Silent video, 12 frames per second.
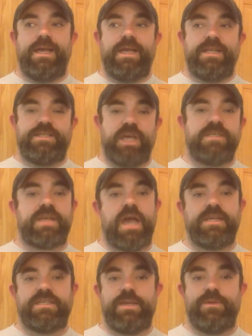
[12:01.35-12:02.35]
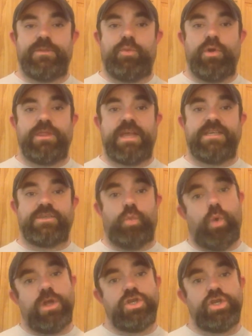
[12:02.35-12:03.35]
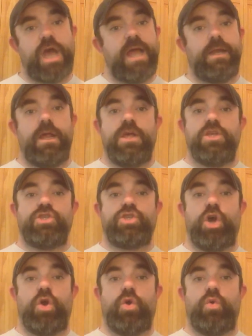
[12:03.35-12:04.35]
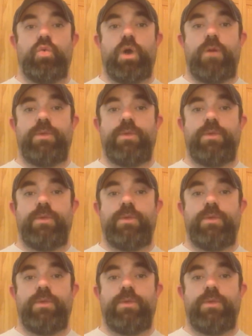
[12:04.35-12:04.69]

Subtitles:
It does kind of seem at the point that it's a one-shot. So I'll